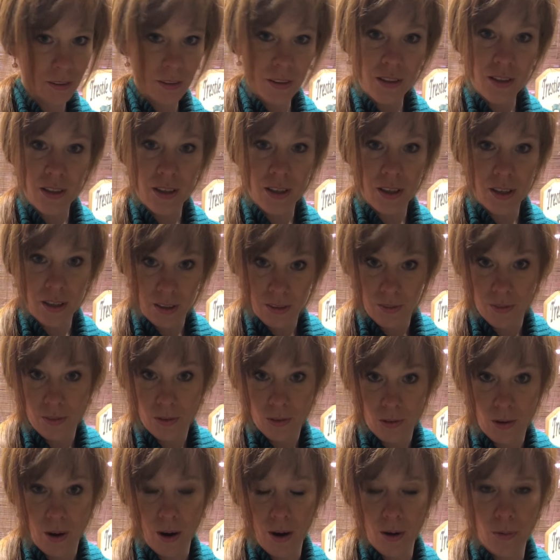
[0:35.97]
Is it in the
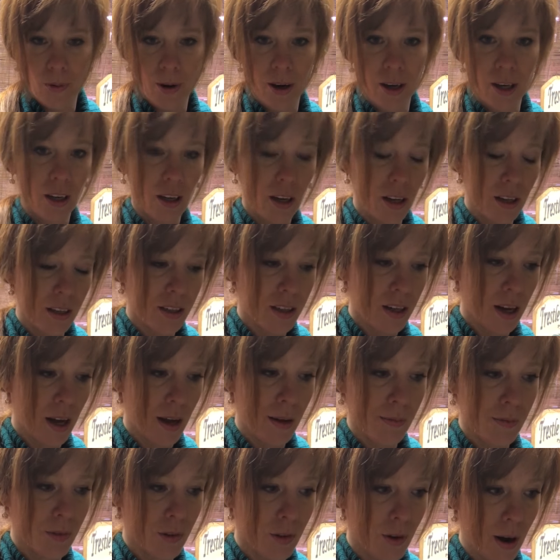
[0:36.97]
right weight? A lot of
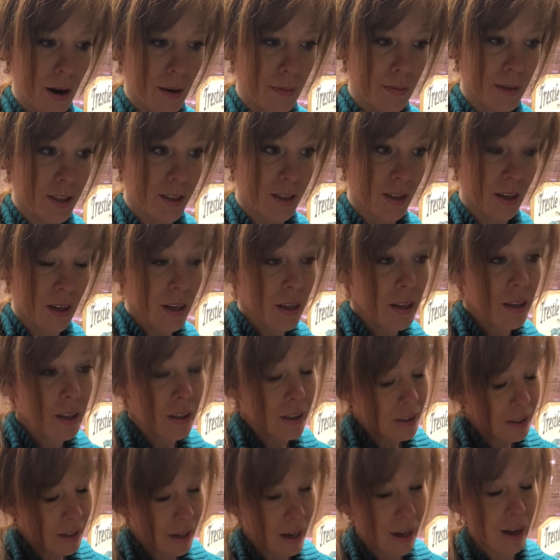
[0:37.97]
times rabbits
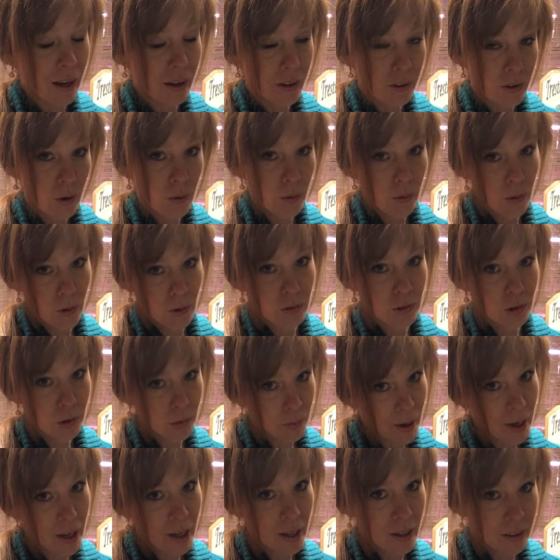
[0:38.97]
can go
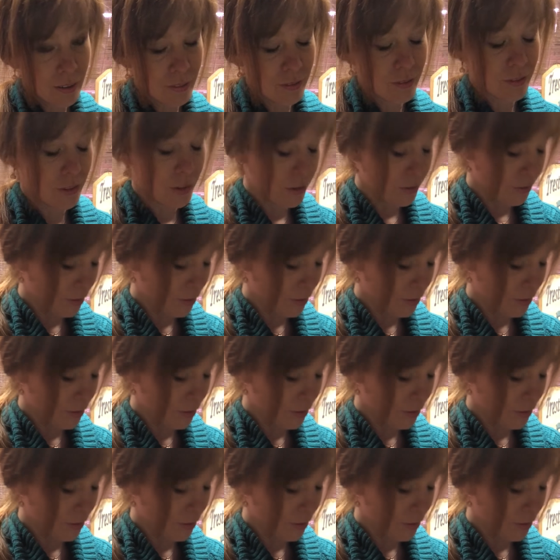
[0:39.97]
overweight if they're